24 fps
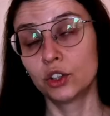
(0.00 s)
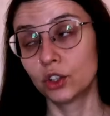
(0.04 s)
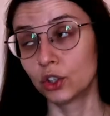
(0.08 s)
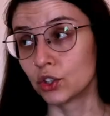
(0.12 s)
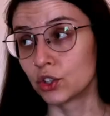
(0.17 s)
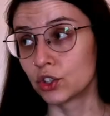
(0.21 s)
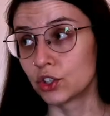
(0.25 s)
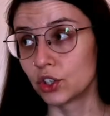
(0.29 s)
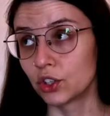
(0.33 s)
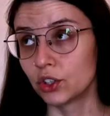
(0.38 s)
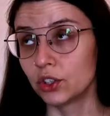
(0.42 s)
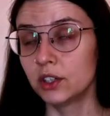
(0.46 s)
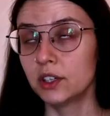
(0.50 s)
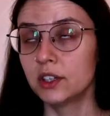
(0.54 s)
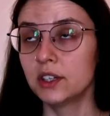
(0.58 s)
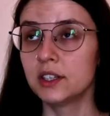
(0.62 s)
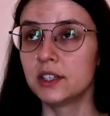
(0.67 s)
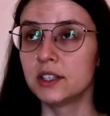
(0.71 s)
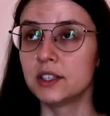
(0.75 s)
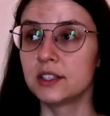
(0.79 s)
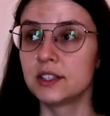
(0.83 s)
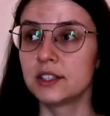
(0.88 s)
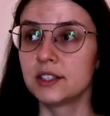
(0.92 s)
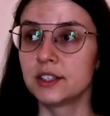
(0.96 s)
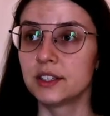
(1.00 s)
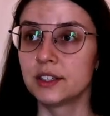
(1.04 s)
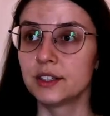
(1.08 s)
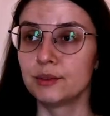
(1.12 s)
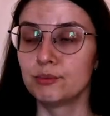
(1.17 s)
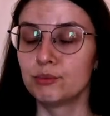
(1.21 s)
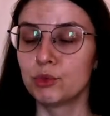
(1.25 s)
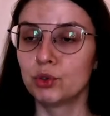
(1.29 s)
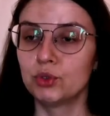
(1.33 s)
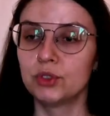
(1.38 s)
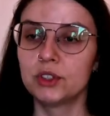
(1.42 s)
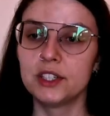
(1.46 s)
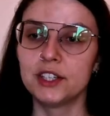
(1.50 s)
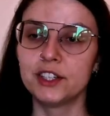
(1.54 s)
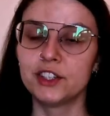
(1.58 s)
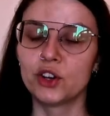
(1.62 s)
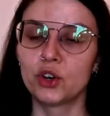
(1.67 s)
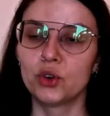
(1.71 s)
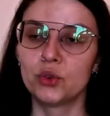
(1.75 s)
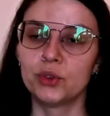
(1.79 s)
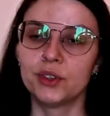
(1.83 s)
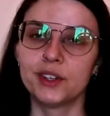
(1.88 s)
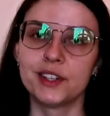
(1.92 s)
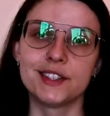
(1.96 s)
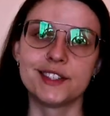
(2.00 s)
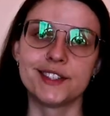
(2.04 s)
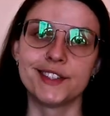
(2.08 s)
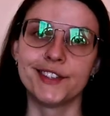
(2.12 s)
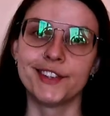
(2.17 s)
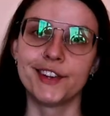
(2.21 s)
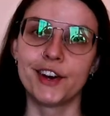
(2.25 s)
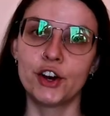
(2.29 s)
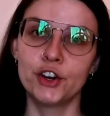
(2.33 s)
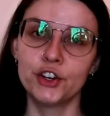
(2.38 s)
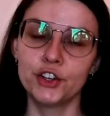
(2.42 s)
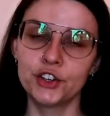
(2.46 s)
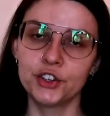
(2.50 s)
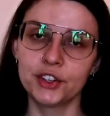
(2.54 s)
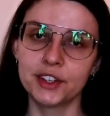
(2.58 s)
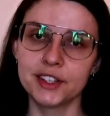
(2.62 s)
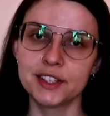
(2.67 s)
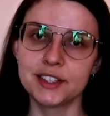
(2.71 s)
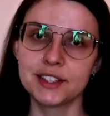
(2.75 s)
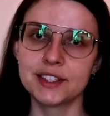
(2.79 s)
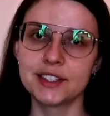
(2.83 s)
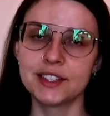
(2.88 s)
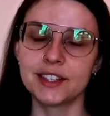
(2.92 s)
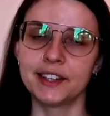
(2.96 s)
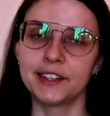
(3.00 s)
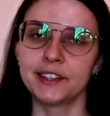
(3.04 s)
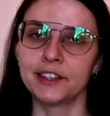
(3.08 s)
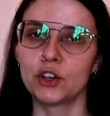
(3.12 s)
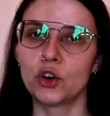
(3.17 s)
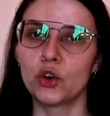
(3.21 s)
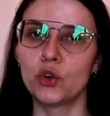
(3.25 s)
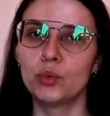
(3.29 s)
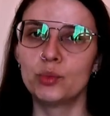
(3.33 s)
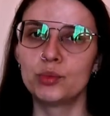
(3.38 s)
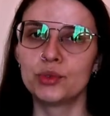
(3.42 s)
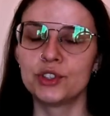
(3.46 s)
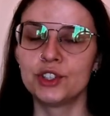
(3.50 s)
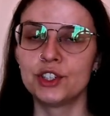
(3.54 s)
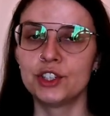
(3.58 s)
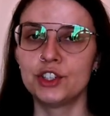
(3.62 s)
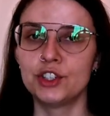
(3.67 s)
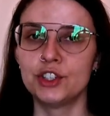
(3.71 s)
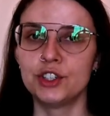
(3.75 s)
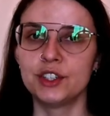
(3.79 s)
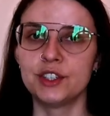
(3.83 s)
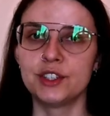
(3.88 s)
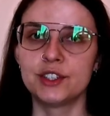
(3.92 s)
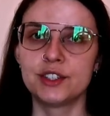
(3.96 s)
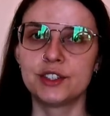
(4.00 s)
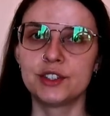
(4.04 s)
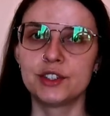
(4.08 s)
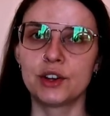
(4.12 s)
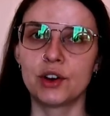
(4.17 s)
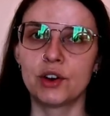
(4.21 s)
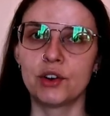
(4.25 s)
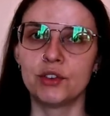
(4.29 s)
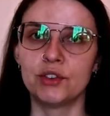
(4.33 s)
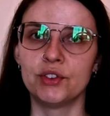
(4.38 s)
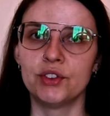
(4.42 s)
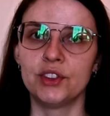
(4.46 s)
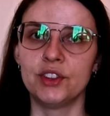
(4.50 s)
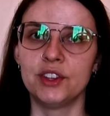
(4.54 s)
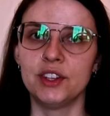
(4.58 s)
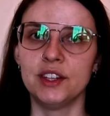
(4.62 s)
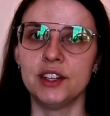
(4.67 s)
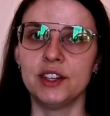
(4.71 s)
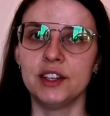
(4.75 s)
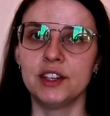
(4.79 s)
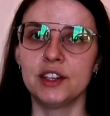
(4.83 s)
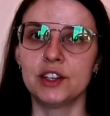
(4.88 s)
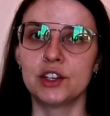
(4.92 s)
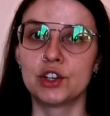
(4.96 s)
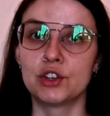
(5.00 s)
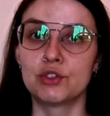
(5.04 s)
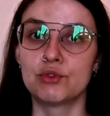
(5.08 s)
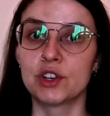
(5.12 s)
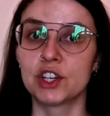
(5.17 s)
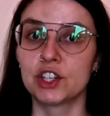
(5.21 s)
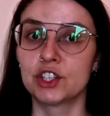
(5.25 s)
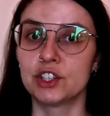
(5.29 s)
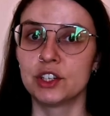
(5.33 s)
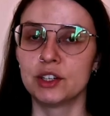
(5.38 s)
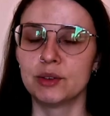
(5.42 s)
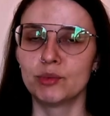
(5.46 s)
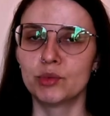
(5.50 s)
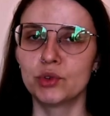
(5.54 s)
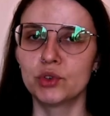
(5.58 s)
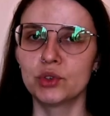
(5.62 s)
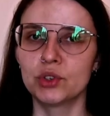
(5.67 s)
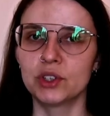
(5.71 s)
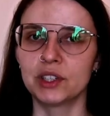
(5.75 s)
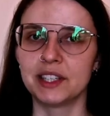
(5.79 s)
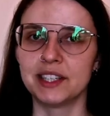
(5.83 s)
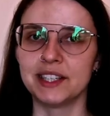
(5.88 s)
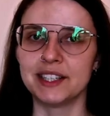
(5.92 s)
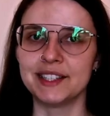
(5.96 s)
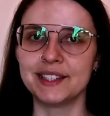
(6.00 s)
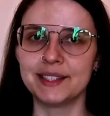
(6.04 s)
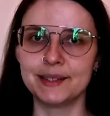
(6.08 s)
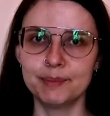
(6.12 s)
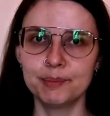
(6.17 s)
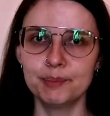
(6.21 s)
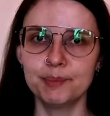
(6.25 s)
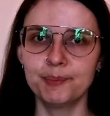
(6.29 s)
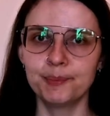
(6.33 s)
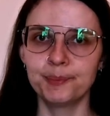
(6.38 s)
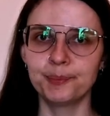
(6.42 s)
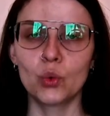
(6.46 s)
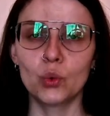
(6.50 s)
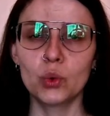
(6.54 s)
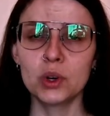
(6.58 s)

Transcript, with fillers: Tolstoy is uh, mostly known as an anarchist and oppositionist of the Russian monarchism.